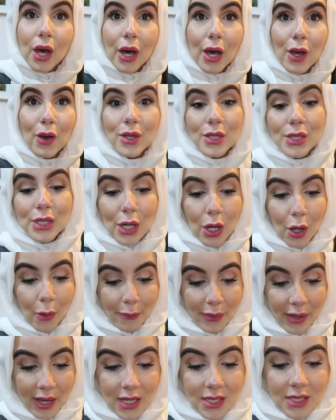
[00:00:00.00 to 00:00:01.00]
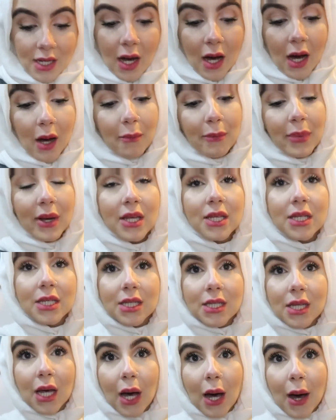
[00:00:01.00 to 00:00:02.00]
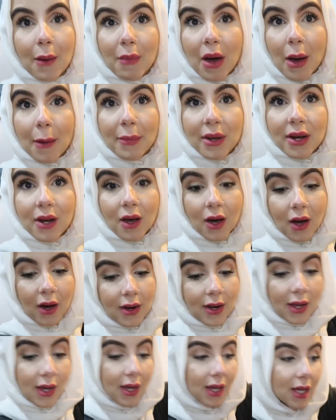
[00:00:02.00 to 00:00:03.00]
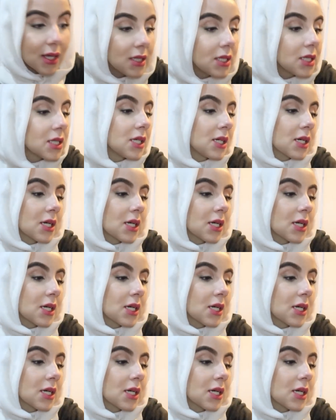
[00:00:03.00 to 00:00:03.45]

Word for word: I also picked up some bananas,